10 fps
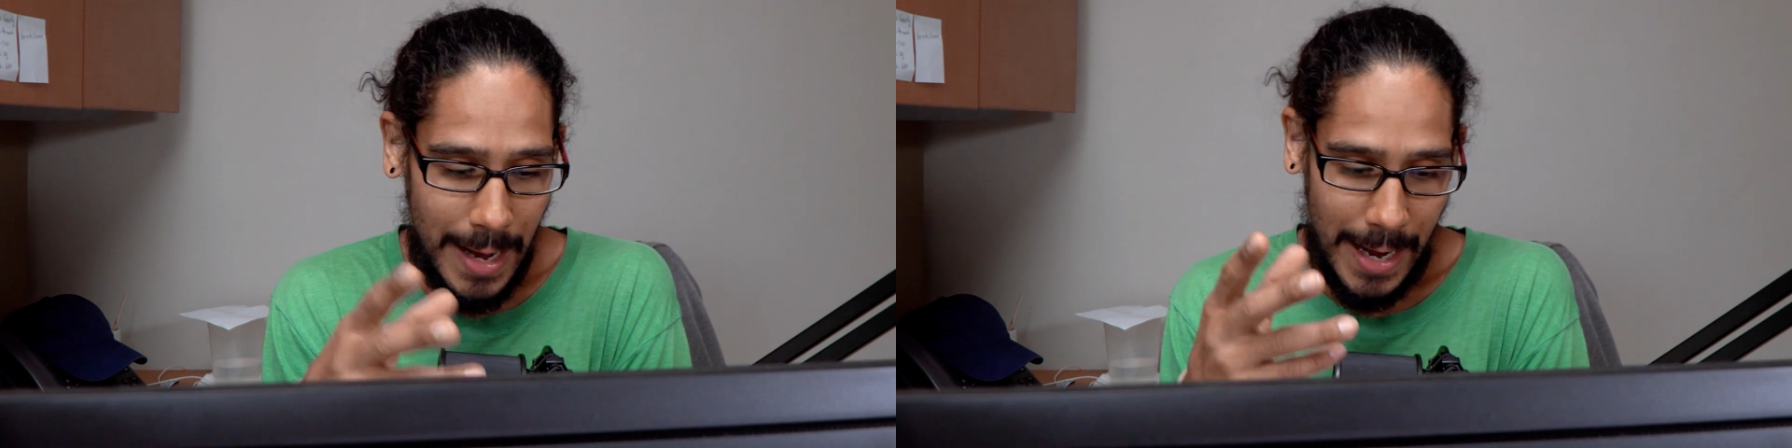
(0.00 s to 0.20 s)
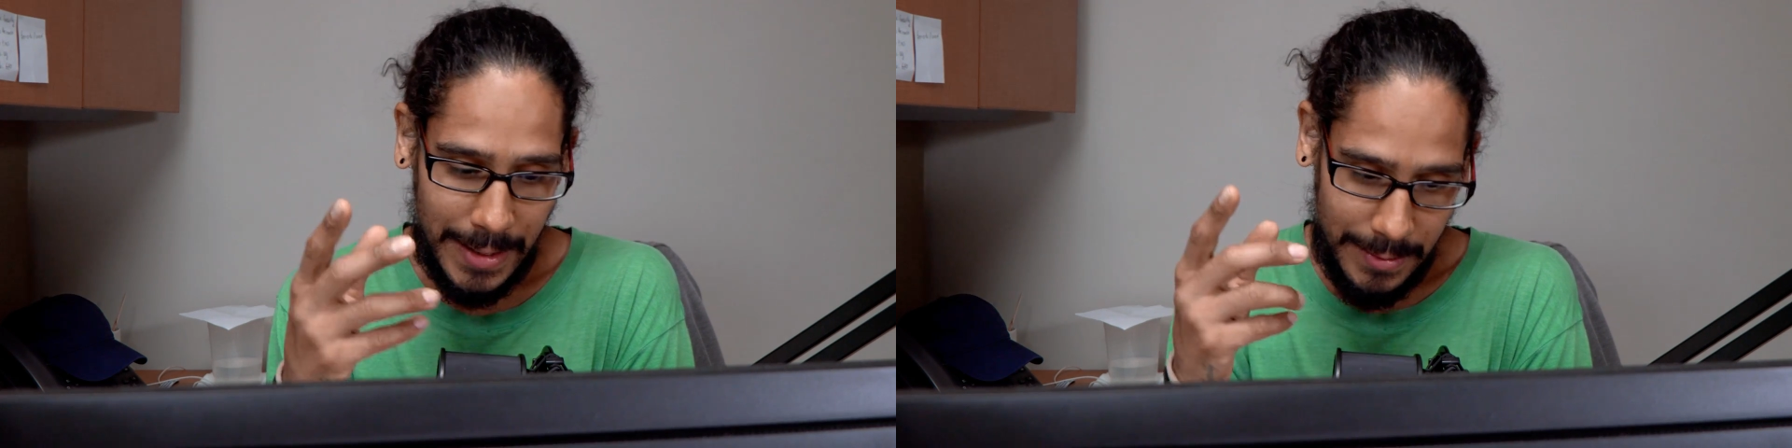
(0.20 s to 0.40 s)

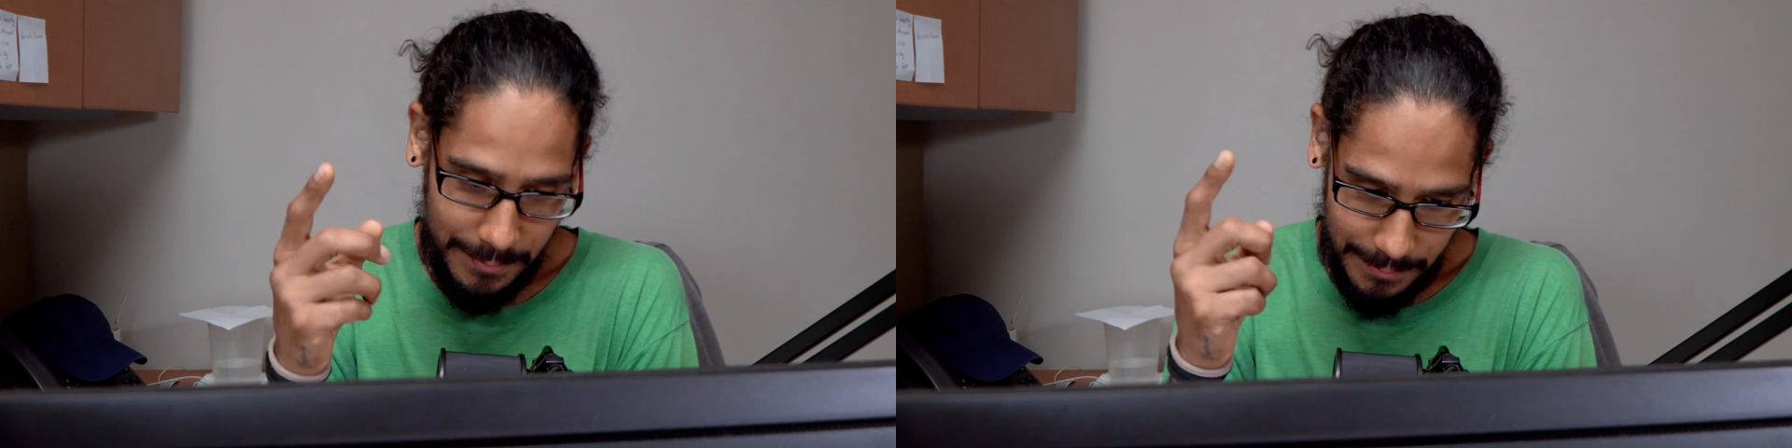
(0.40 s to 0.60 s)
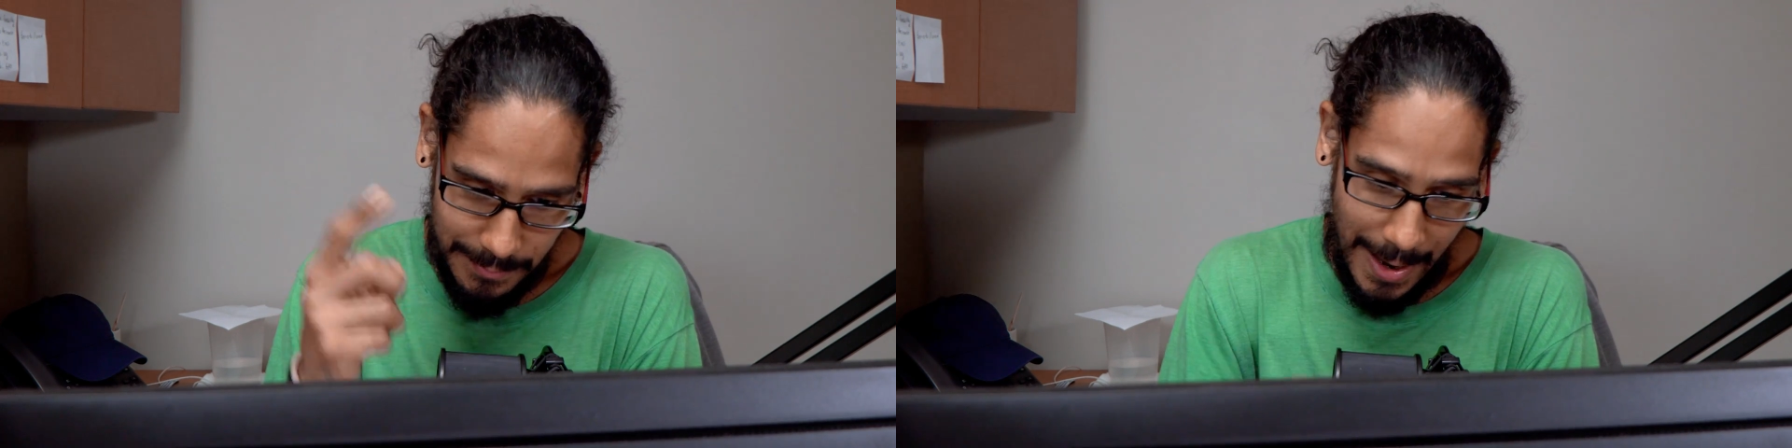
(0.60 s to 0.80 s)
I
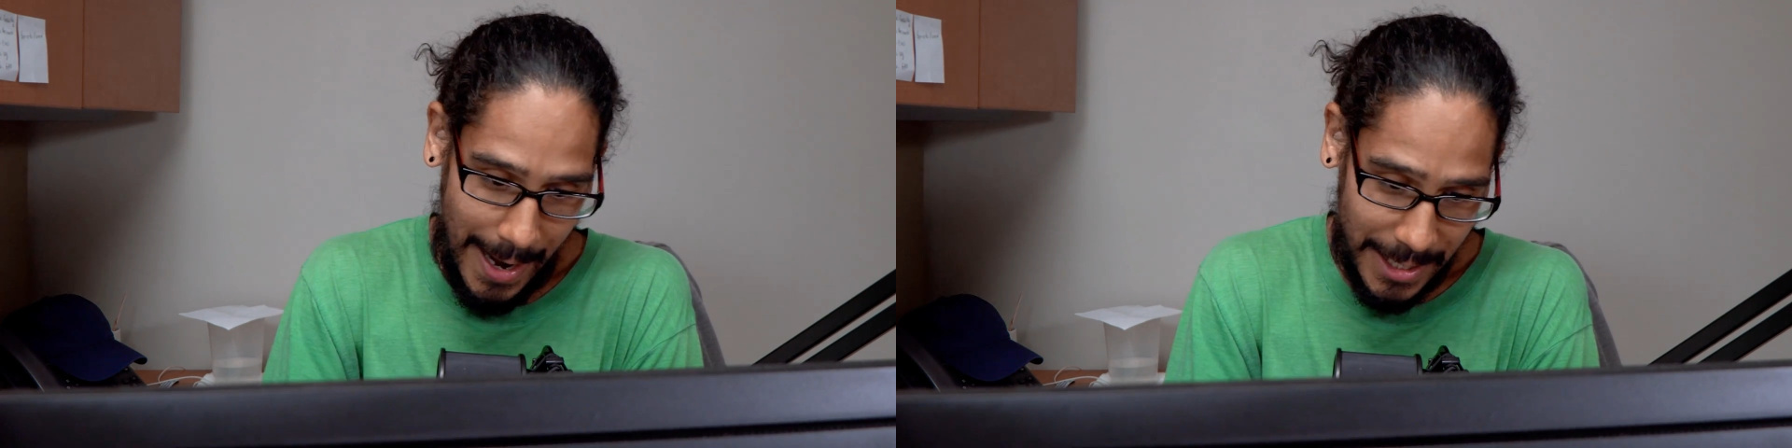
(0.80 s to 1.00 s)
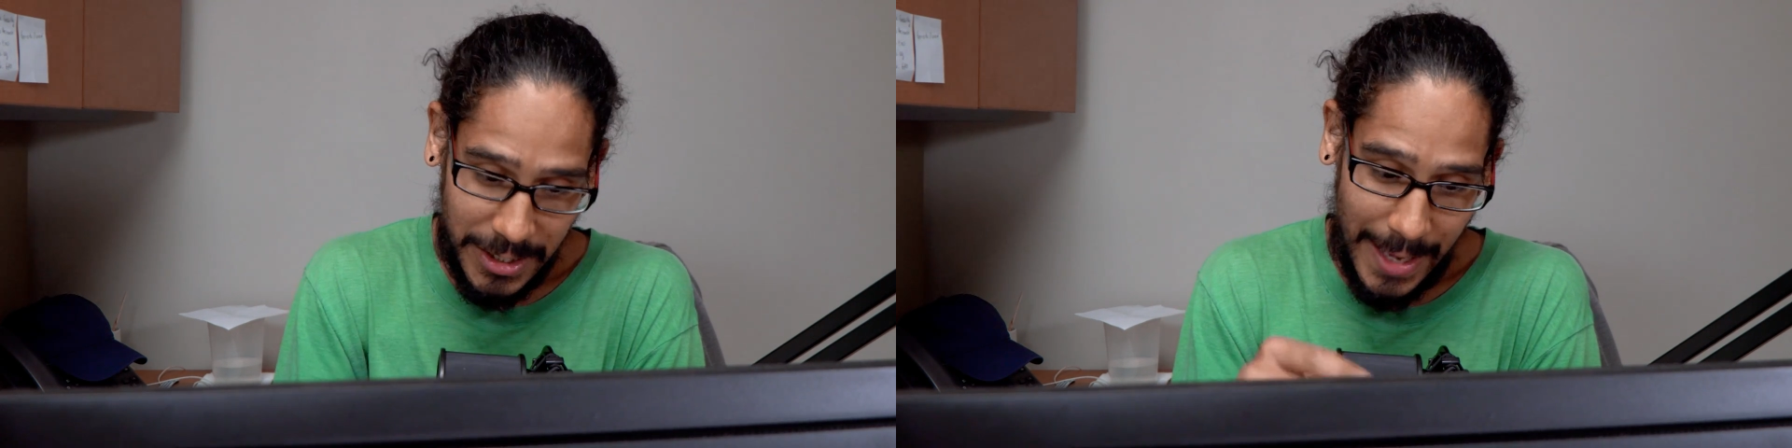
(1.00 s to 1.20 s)
could
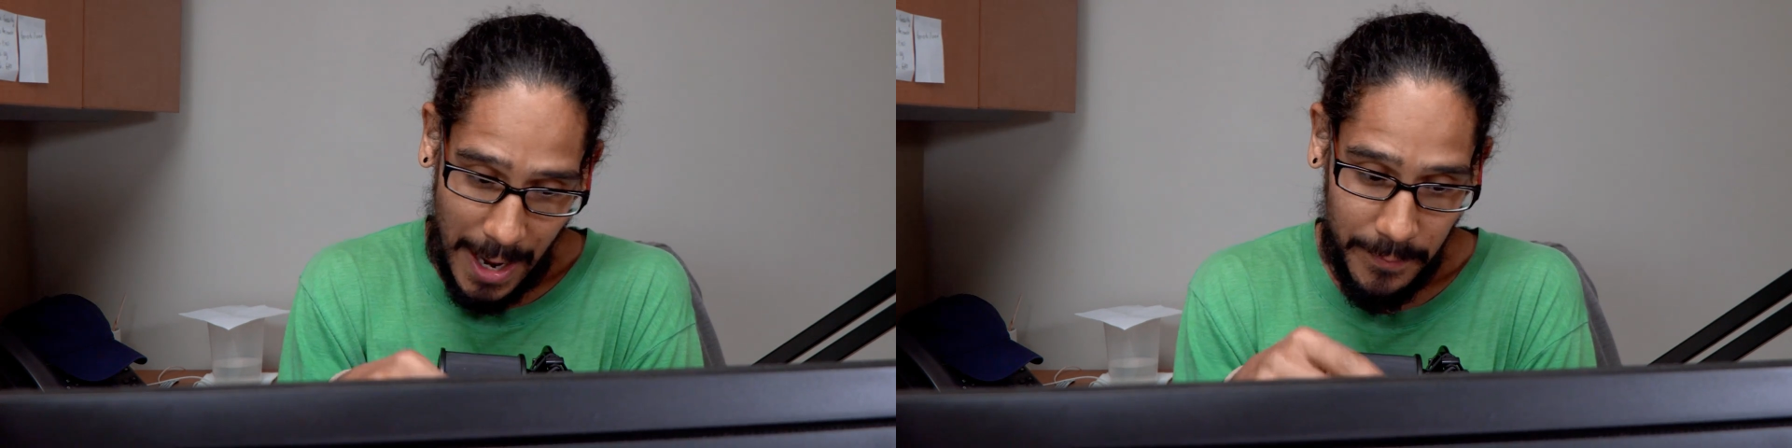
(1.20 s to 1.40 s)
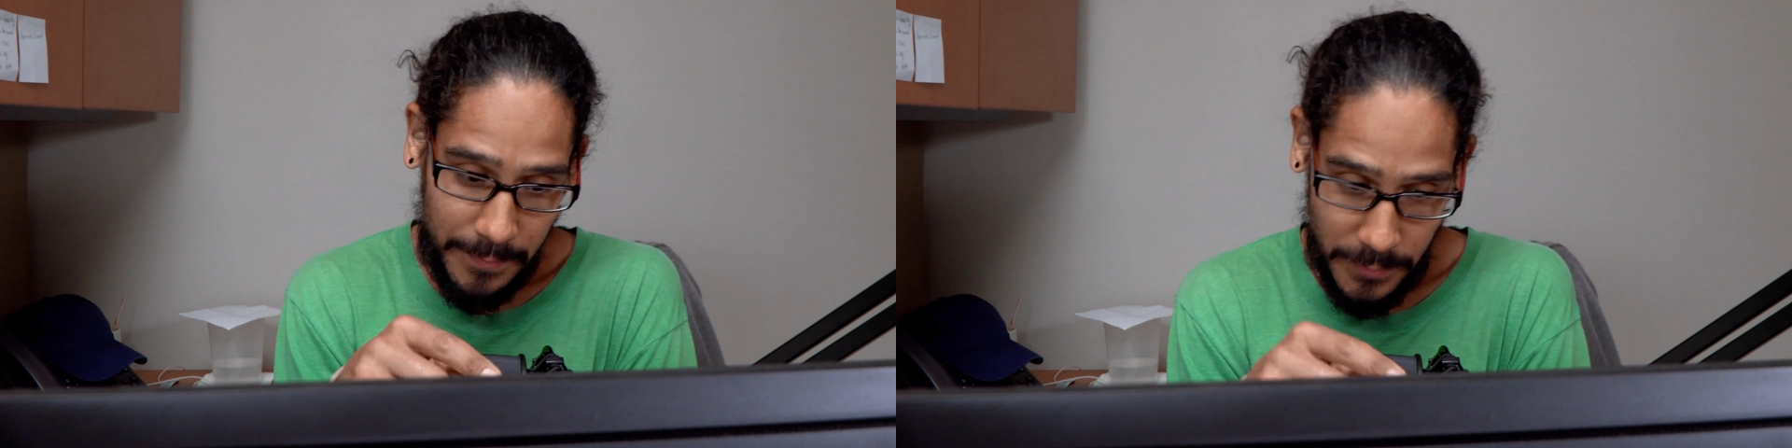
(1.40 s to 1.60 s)
I actually
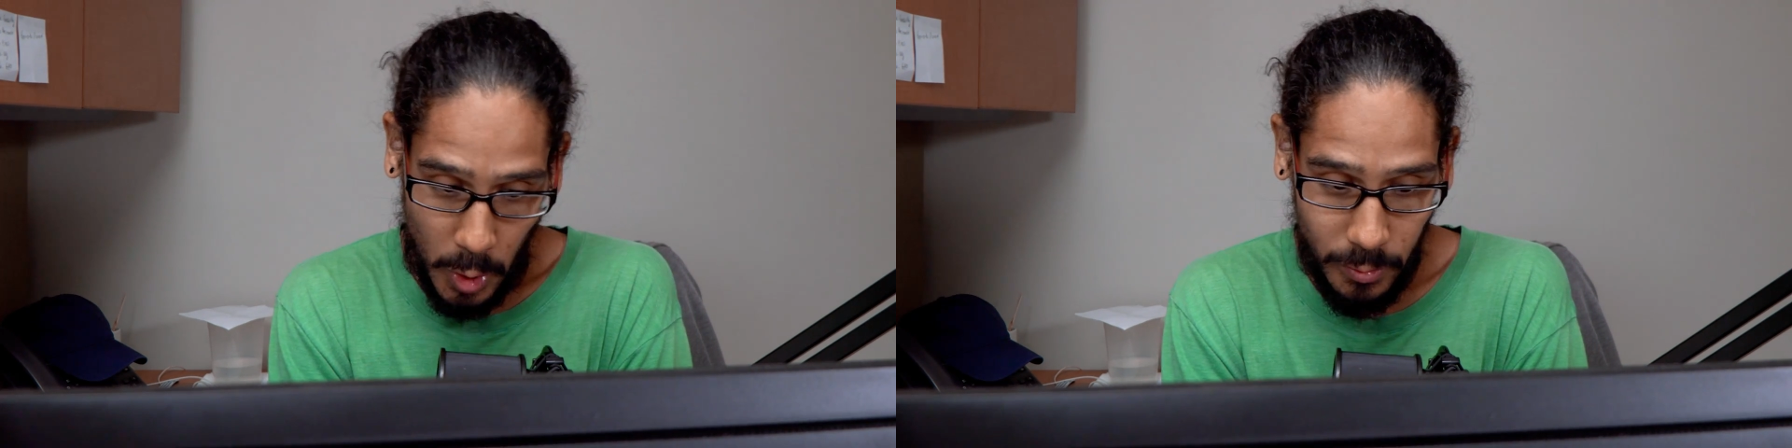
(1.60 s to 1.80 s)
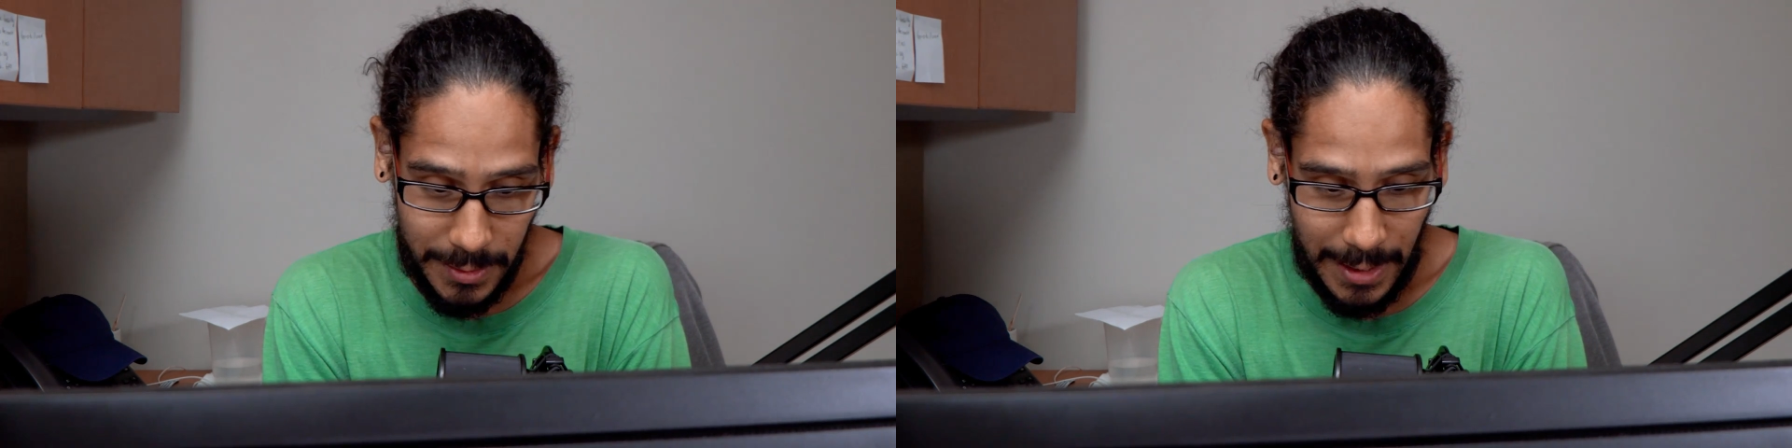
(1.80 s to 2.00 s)
have
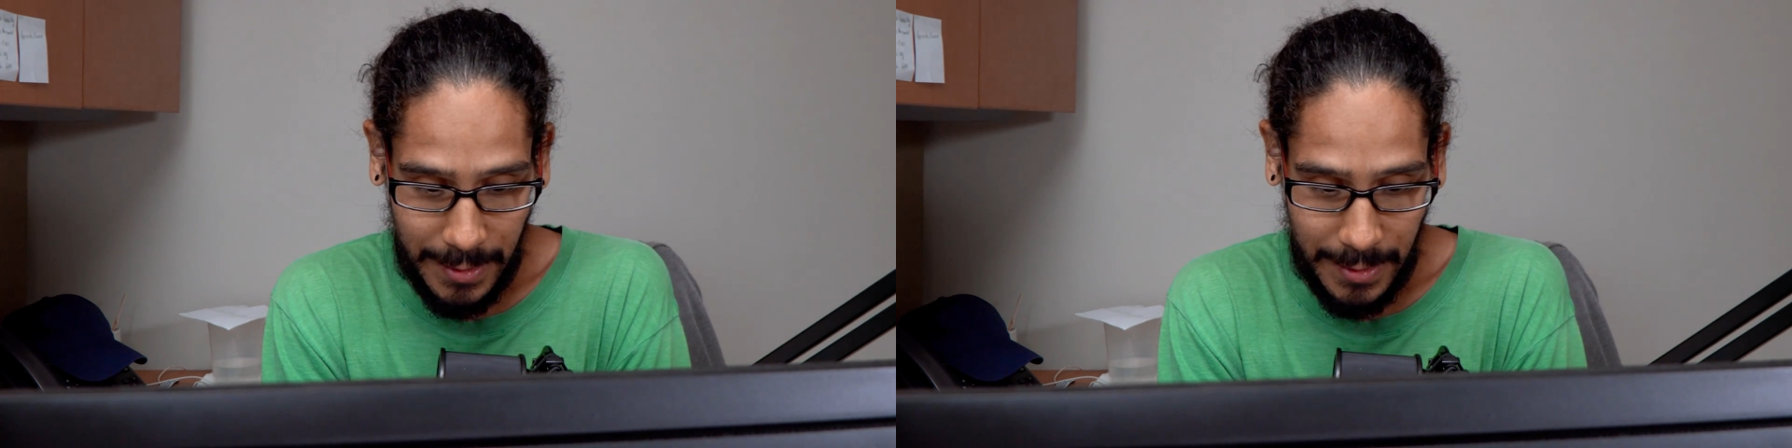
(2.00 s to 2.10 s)
notes.